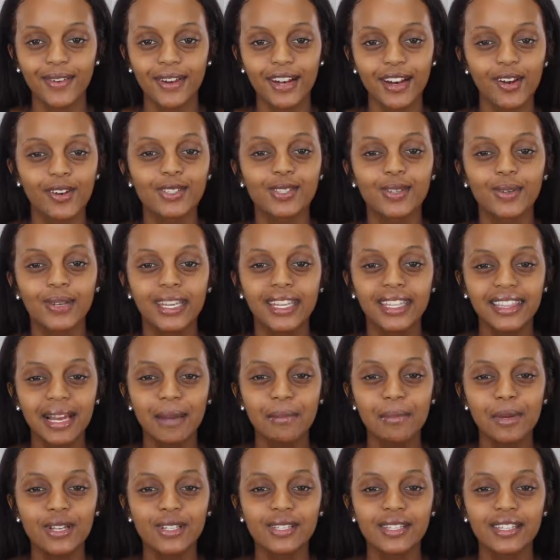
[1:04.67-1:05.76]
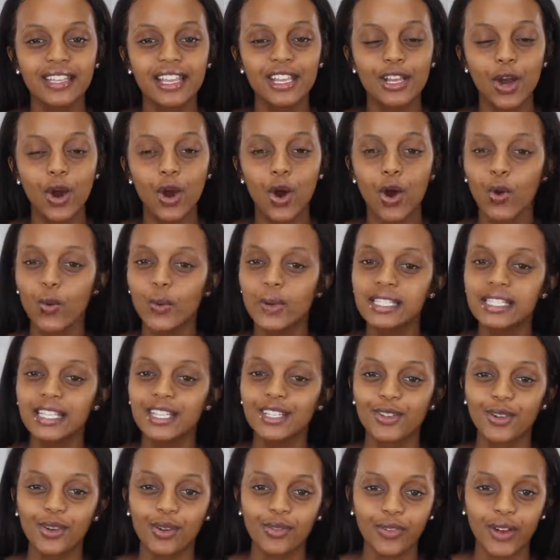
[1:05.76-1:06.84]
and also hit that bell so then you're always
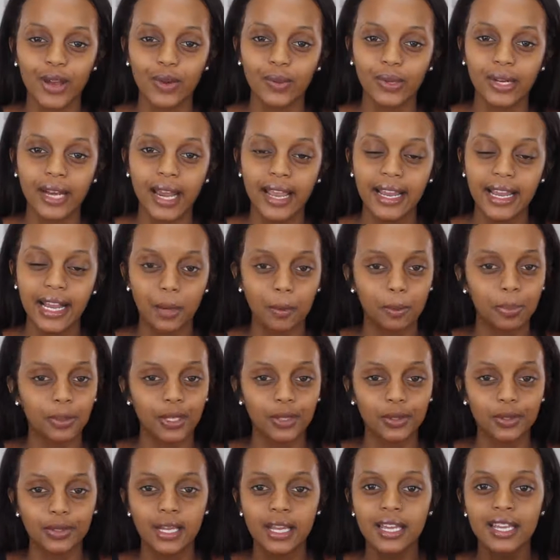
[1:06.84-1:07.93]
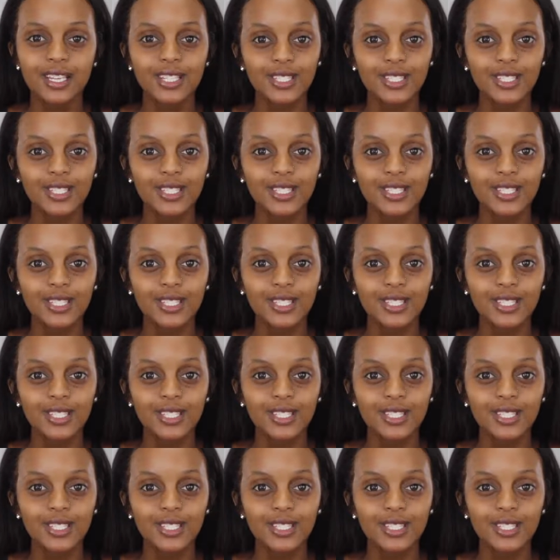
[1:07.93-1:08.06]
notified when I upload.